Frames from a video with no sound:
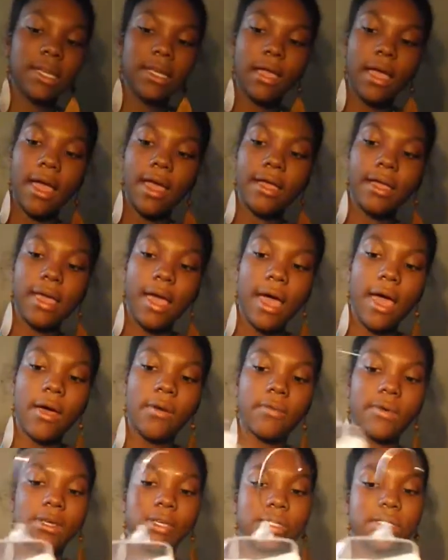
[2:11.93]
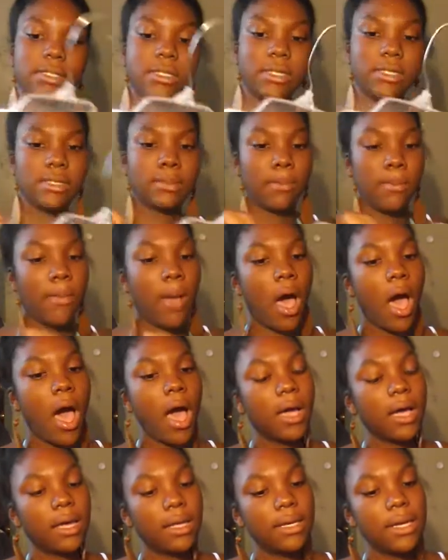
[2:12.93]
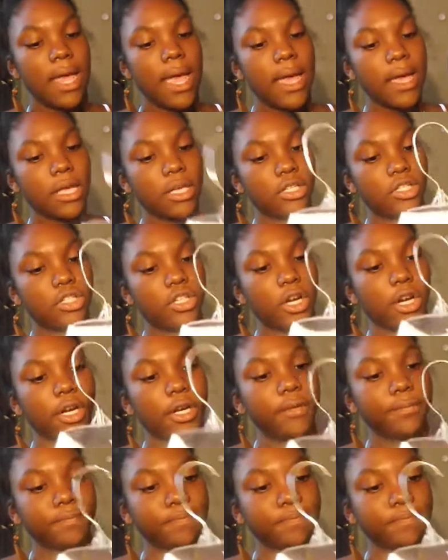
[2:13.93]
I got was this mock neck shirt,